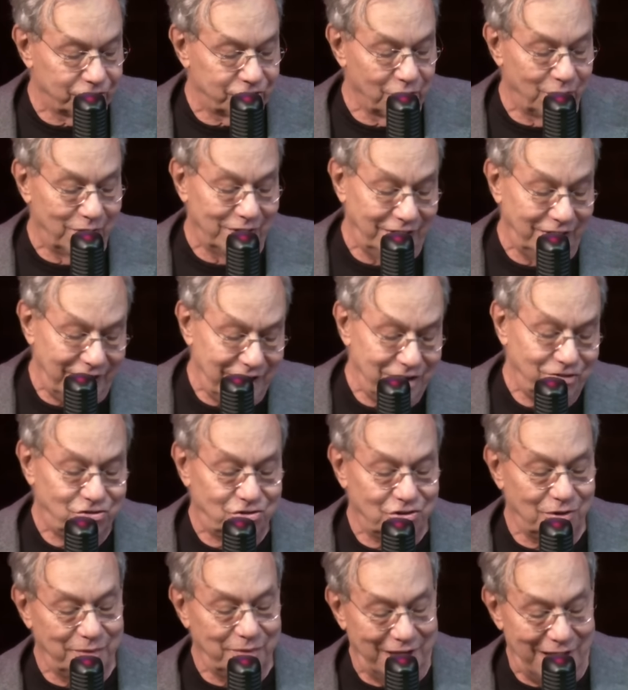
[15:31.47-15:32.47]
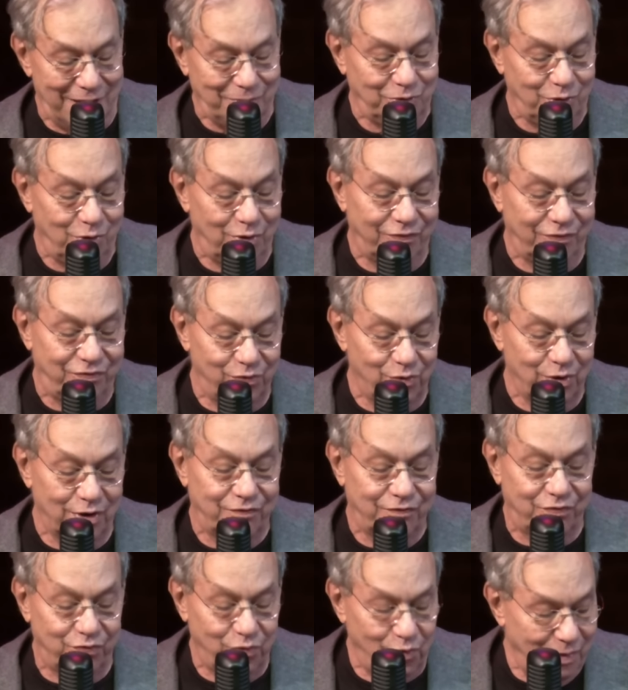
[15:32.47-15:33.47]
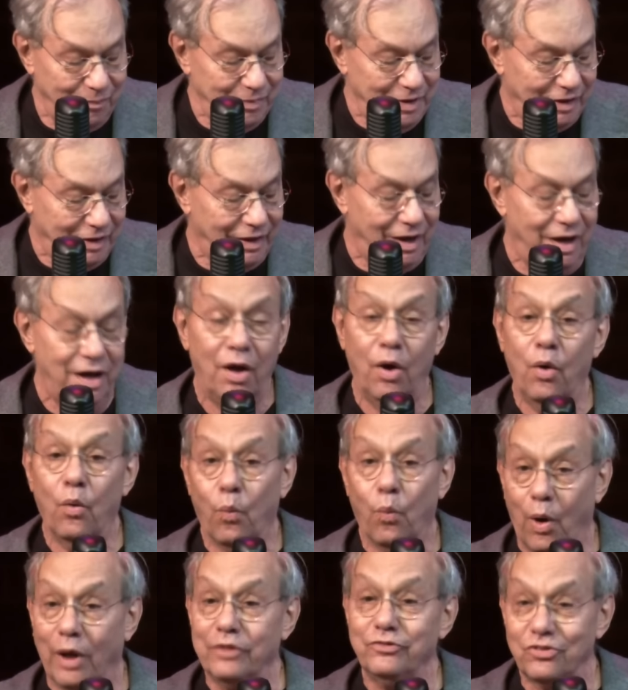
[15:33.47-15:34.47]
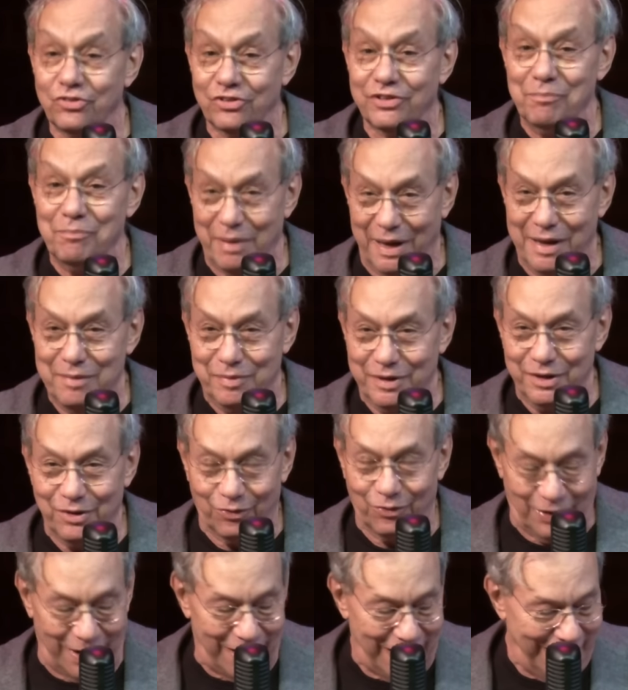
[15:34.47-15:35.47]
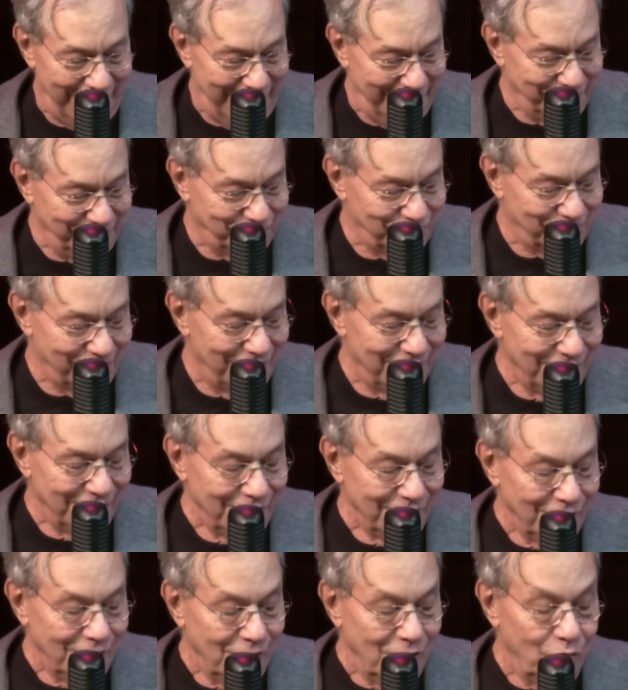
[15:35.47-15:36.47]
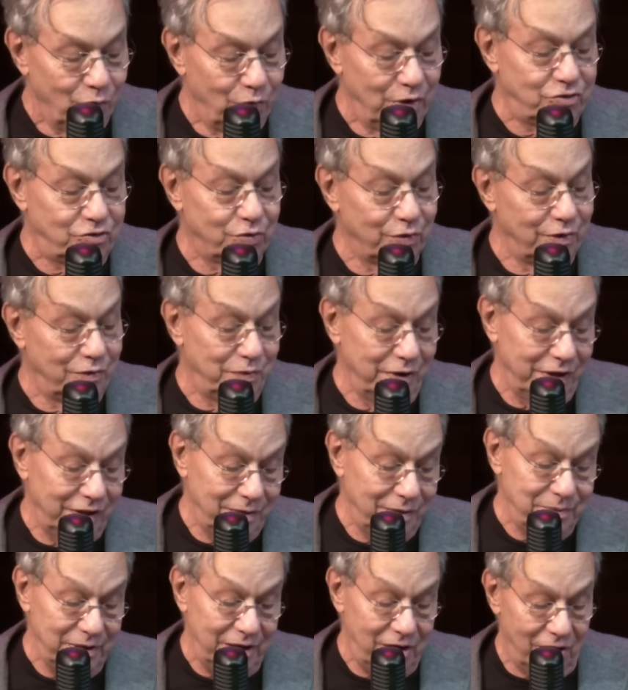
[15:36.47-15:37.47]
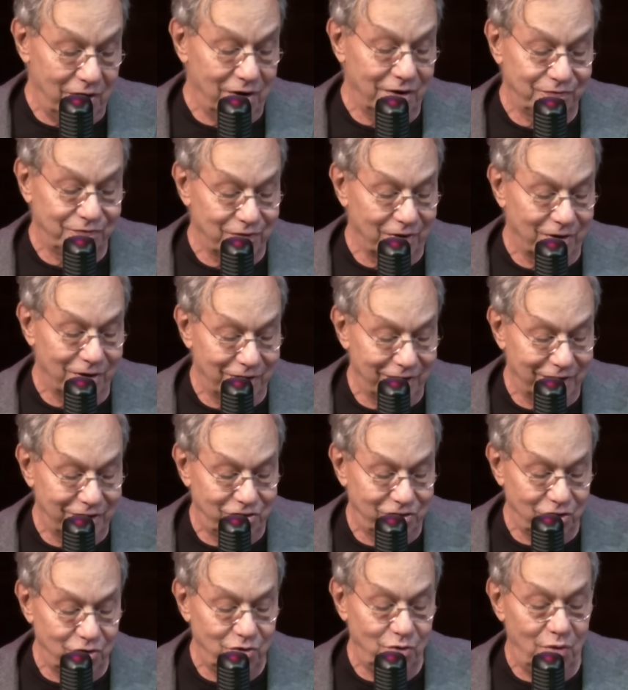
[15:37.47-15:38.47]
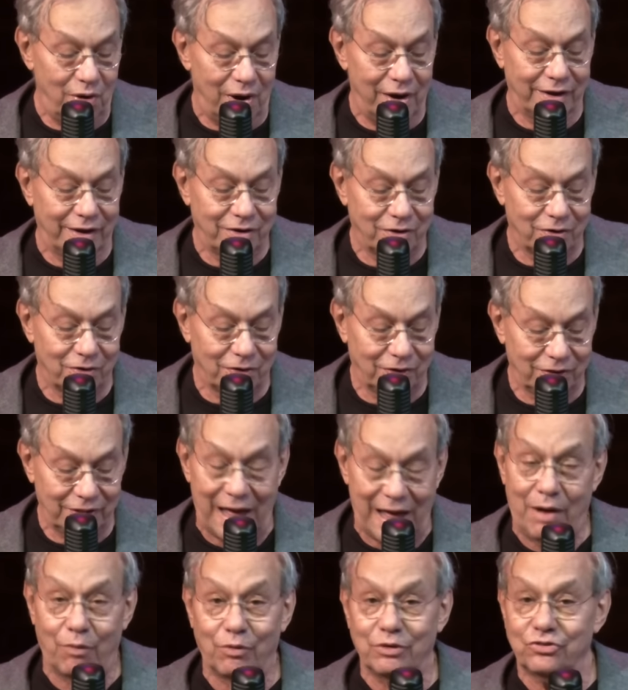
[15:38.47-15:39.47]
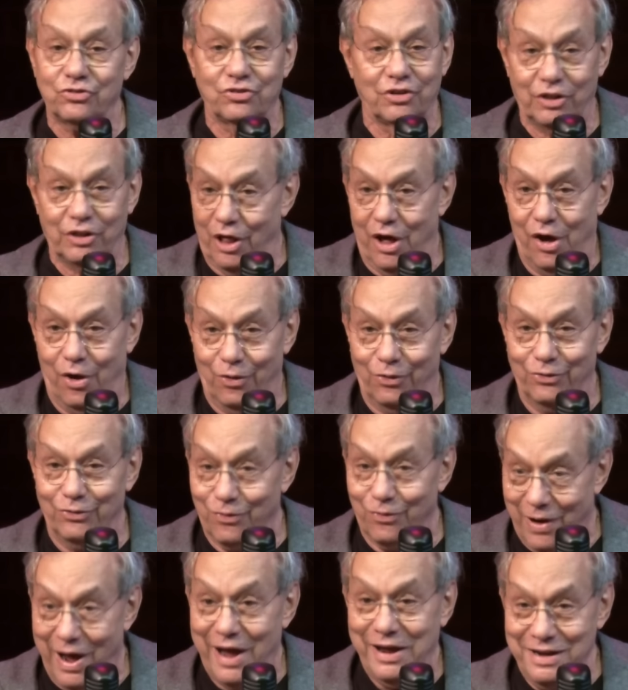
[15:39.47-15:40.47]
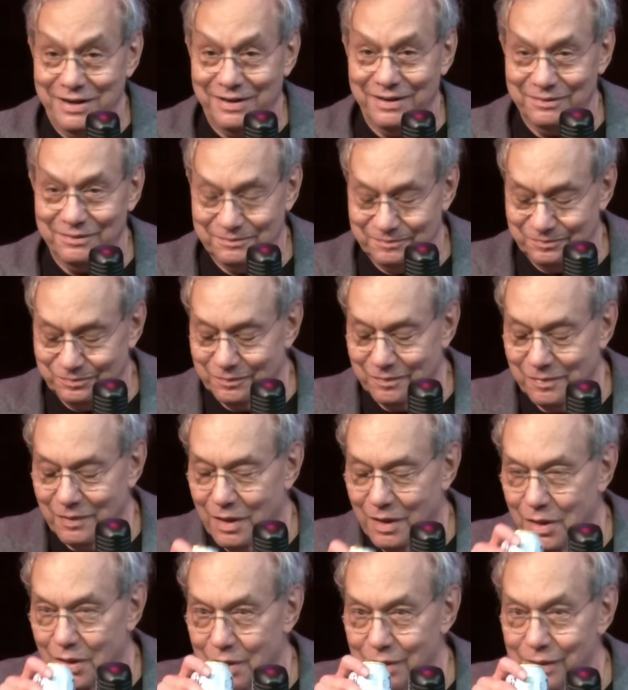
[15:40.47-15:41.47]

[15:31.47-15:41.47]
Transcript: So at least she'll be able to afford formula once the baby arrives, which would really be hard for her to do on her allowance alone, right?